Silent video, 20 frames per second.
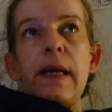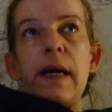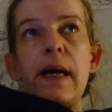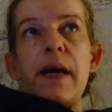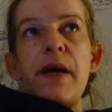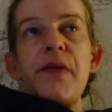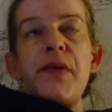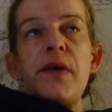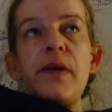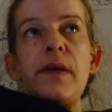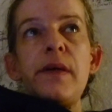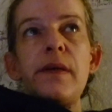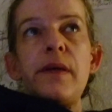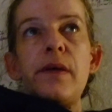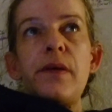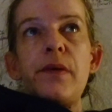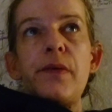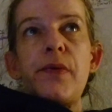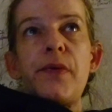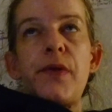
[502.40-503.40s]

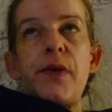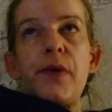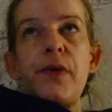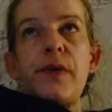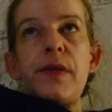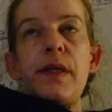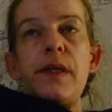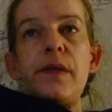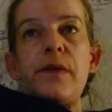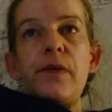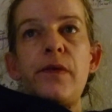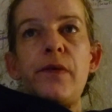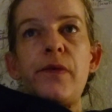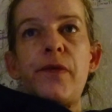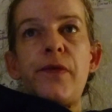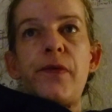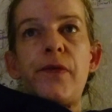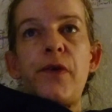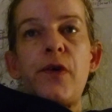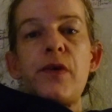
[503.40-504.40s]
either 13,
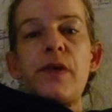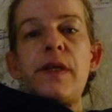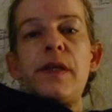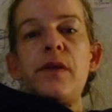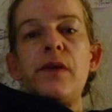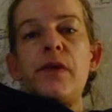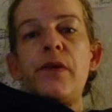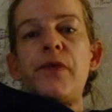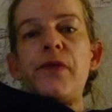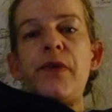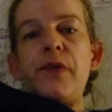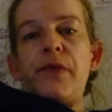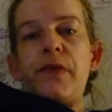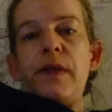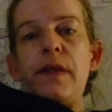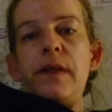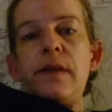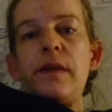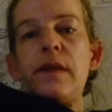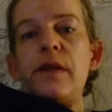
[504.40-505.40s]
14 or
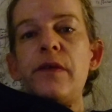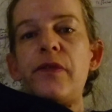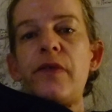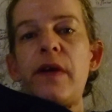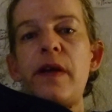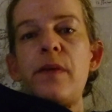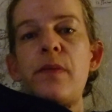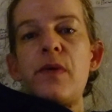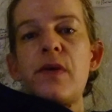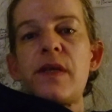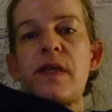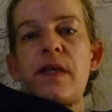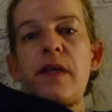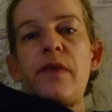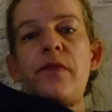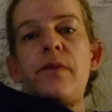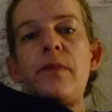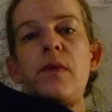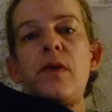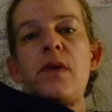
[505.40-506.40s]
15 if I was
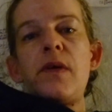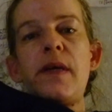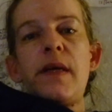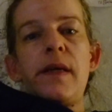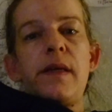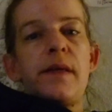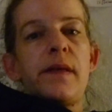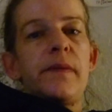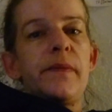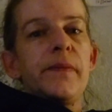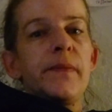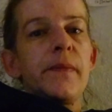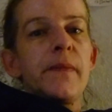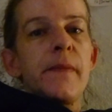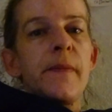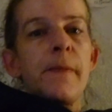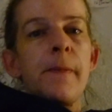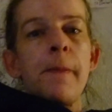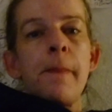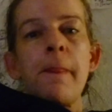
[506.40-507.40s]
7 or 8.
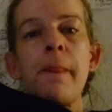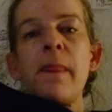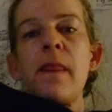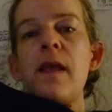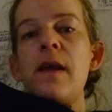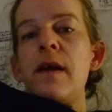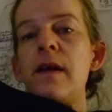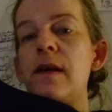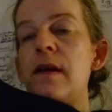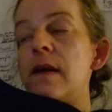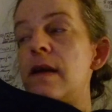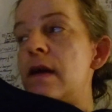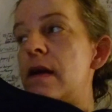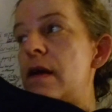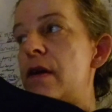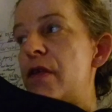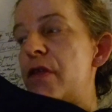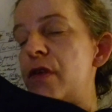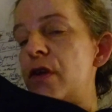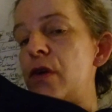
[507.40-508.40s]

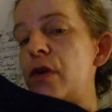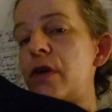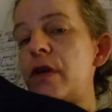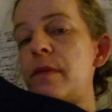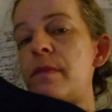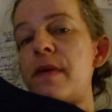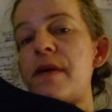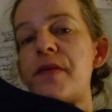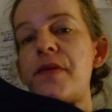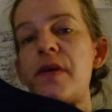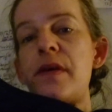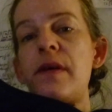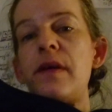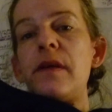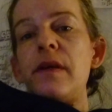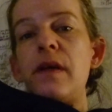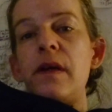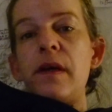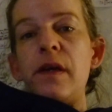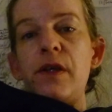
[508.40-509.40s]
The Lücke
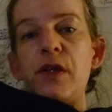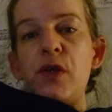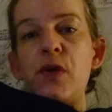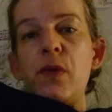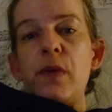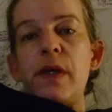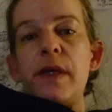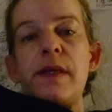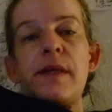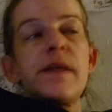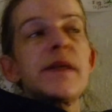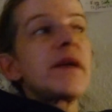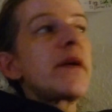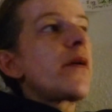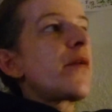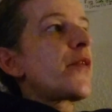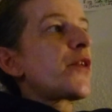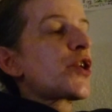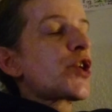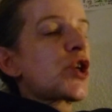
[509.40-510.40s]
mother knew it,
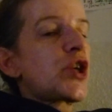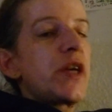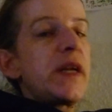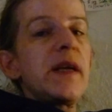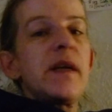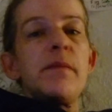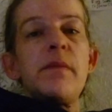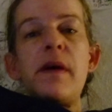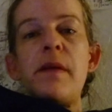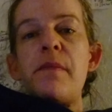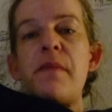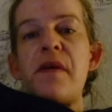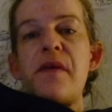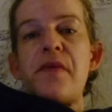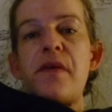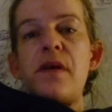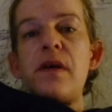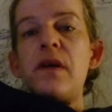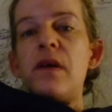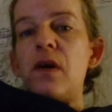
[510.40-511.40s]
the Stegemann
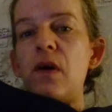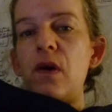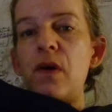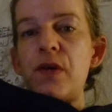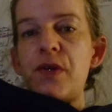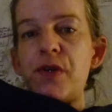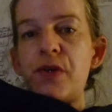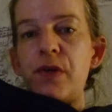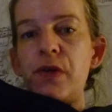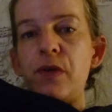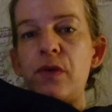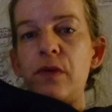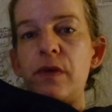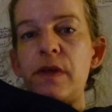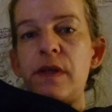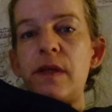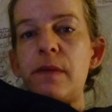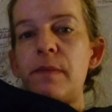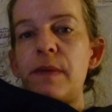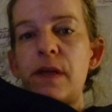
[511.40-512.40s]
mother also knew
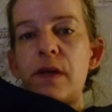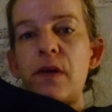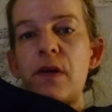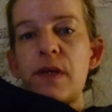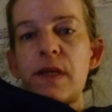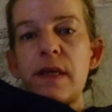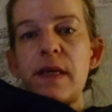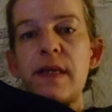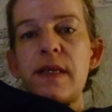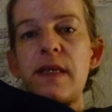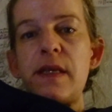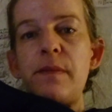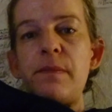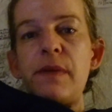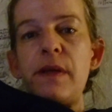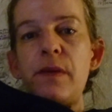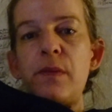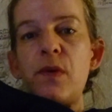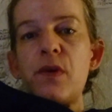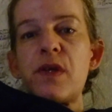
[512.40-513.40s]
it, because I
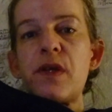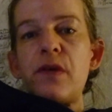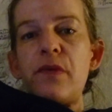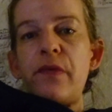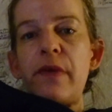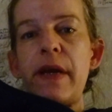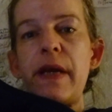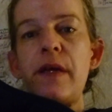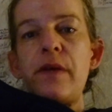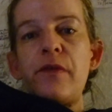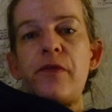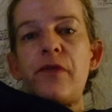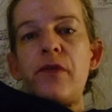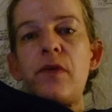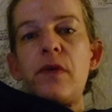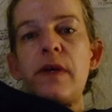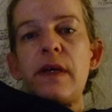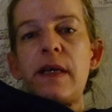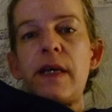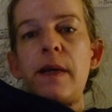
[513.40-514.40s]
simply was away
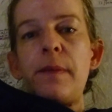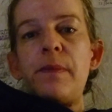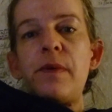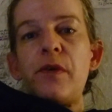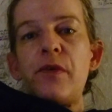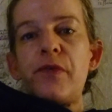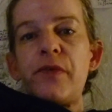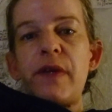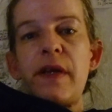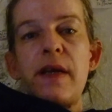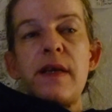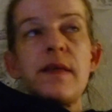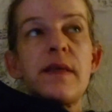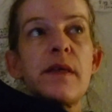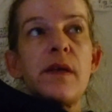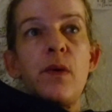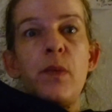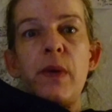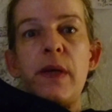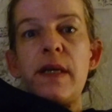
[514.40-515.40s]
for a couple of
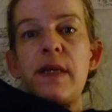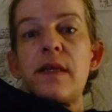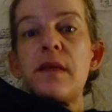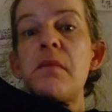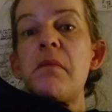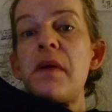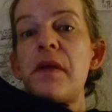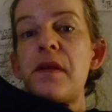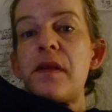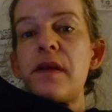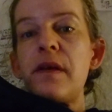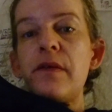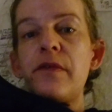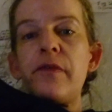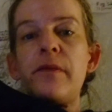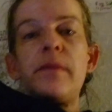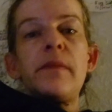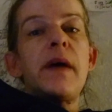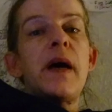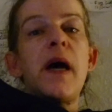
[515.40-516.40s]
days, weeks, months
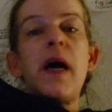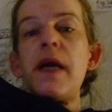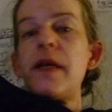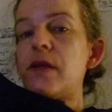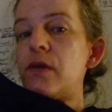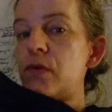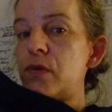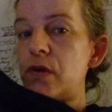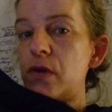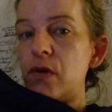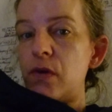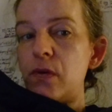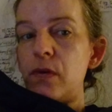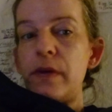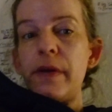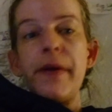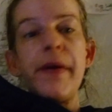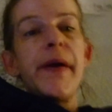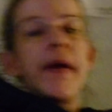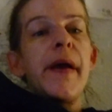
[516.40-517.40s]
even. I don't know,
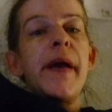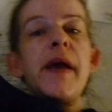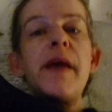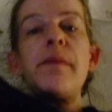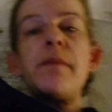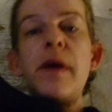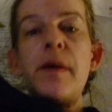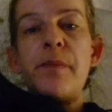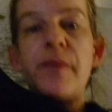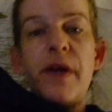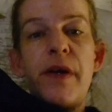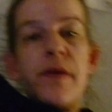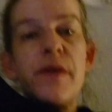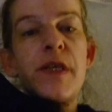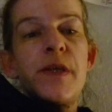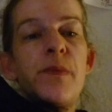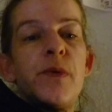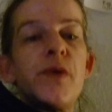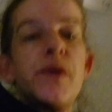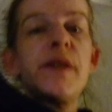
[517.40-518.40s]
and my
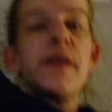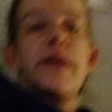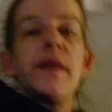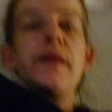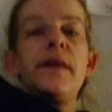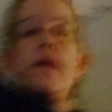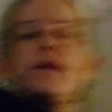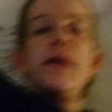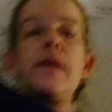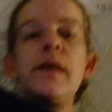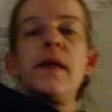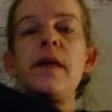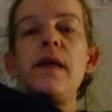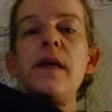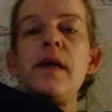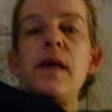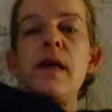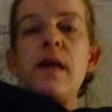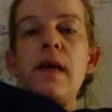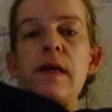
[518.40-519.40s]
parents wouldn't tell.
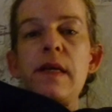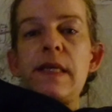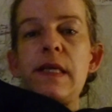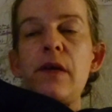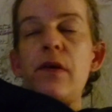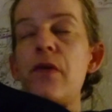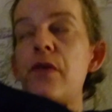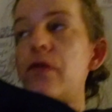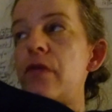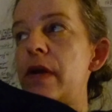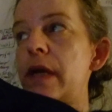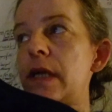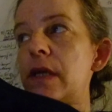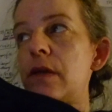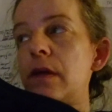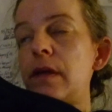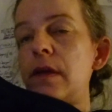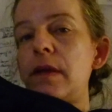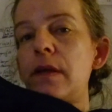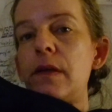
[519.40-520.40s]
So the
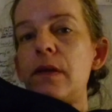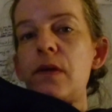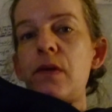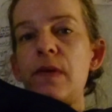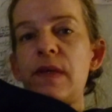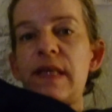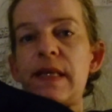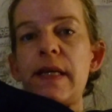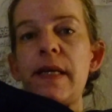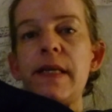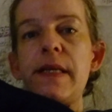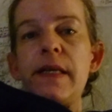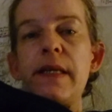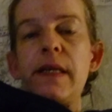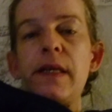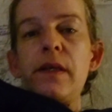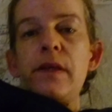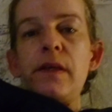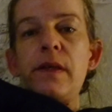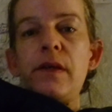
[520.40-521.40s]
correct
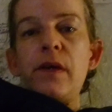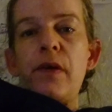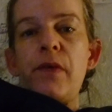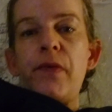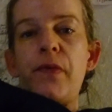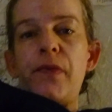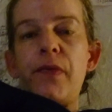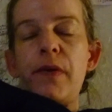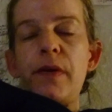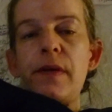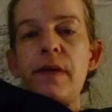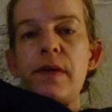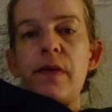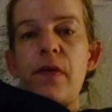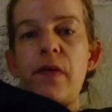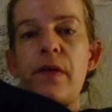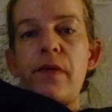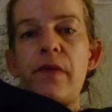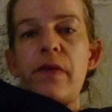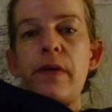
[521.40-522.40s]
citing of
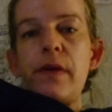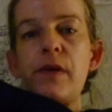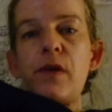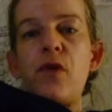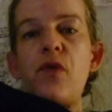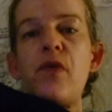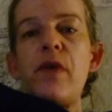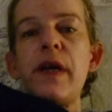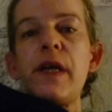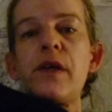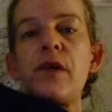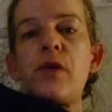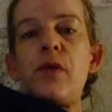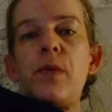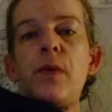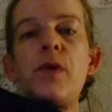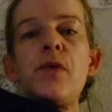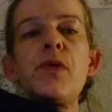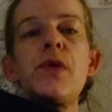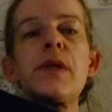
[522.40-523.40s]
the correct
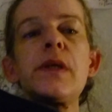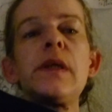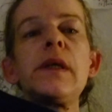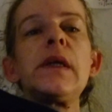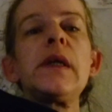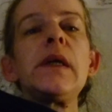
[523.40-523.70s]
quote